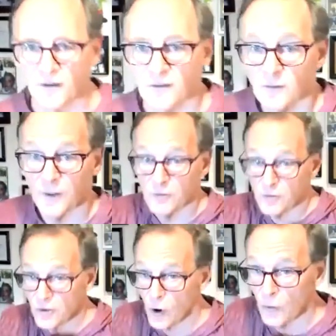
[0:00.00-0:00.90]
You're supposed to be on
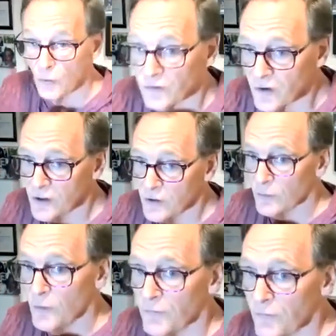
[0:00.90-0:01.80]
your toes so that you
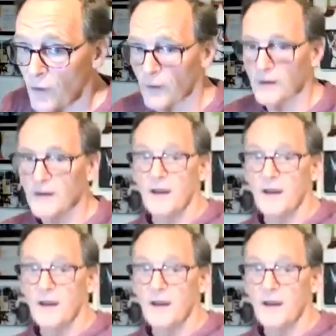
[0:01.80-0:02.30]
can move forward.